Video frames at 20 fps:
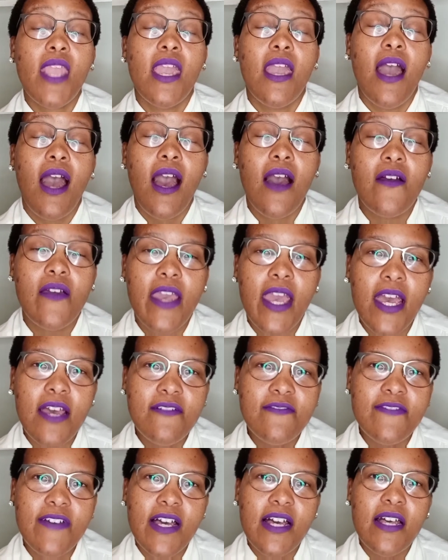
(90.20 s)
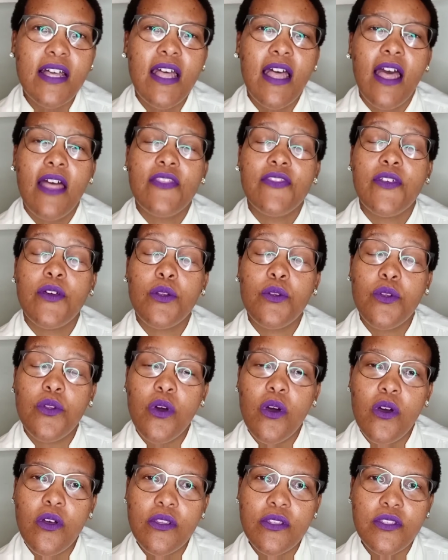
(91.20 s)
However, the
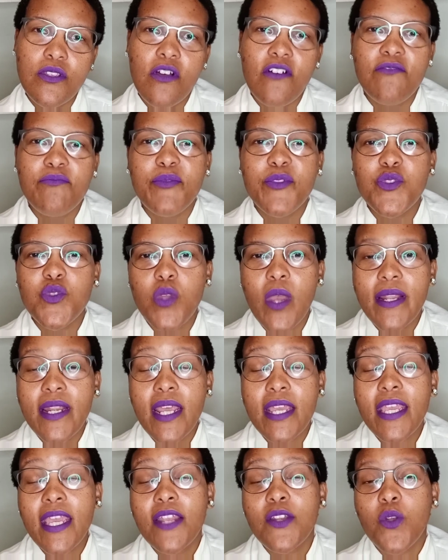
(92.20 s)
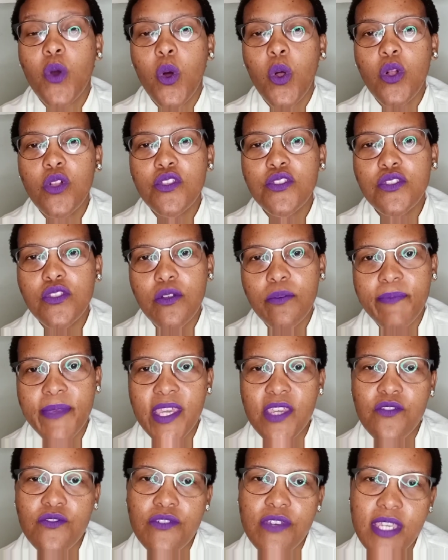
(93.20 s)
laws of Botswana can also
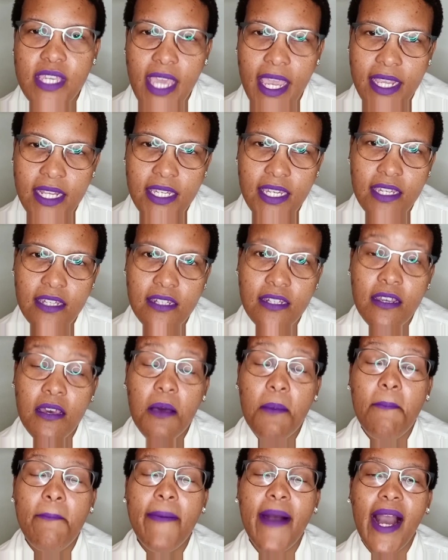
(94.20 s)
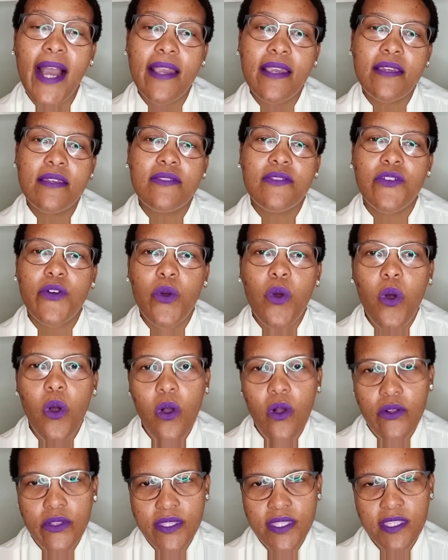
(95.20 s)
be created by the
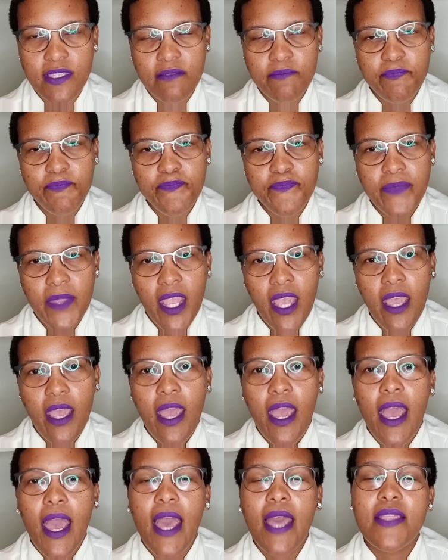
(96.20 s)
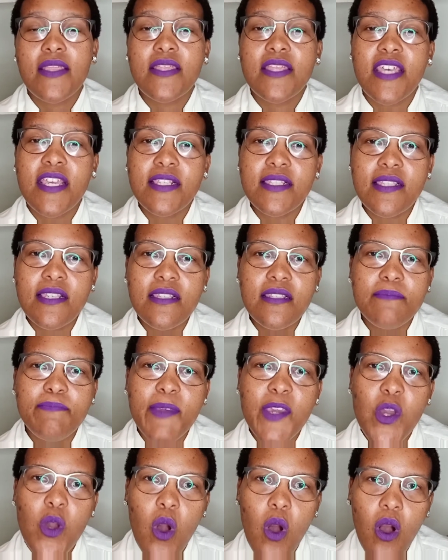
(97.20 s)
courts. And this is
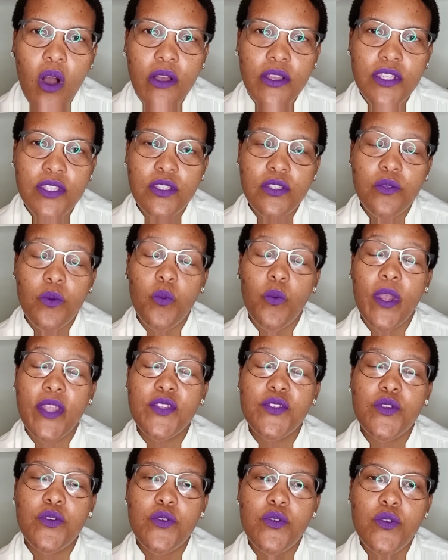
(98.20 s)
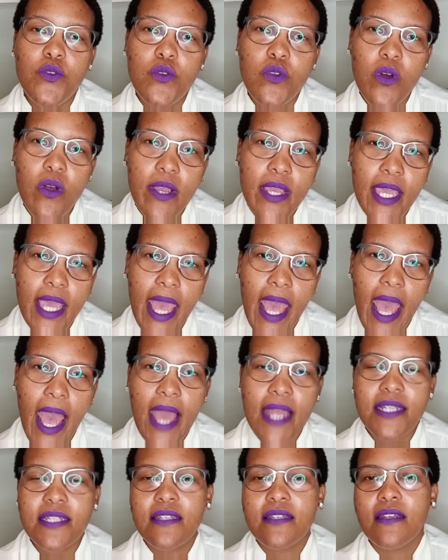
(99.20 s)
because when you look
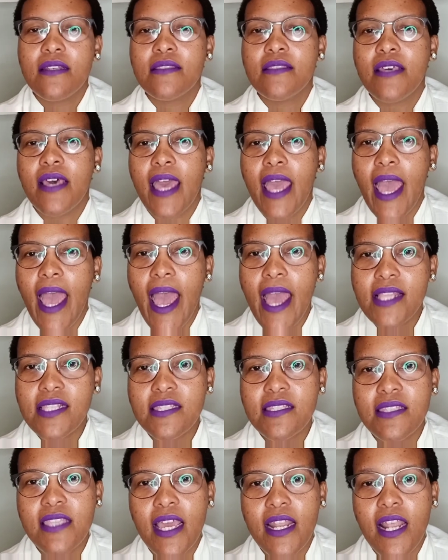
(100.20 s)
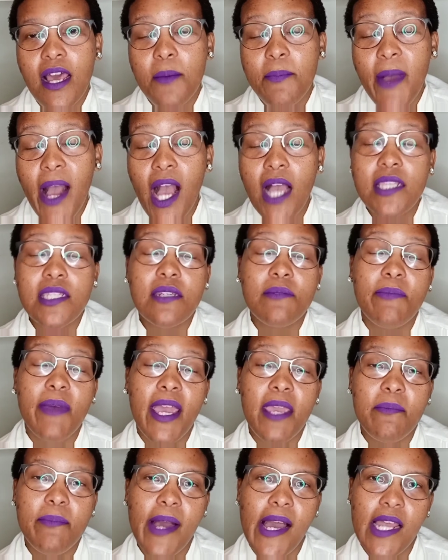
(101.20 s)
at the acts that are passed
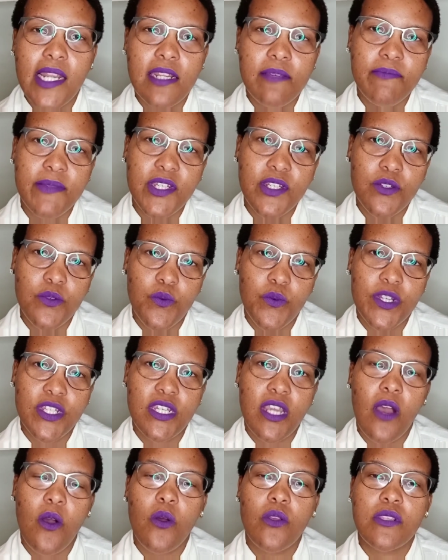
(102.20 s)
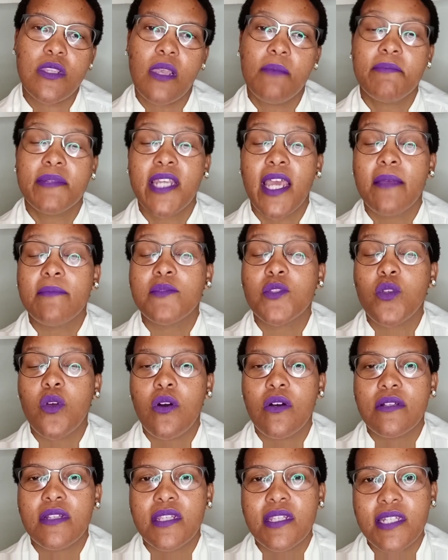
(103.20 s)
by Parliament, which are sometimes
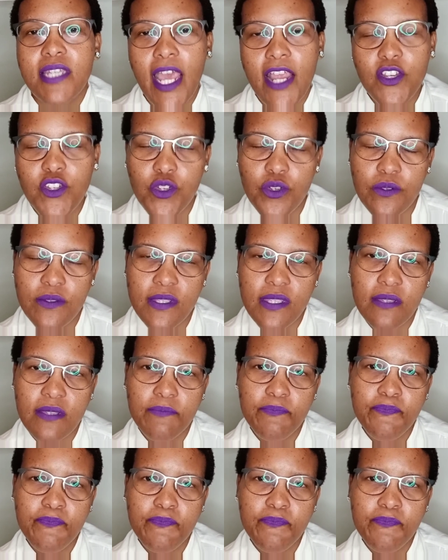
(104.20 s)
called statutes,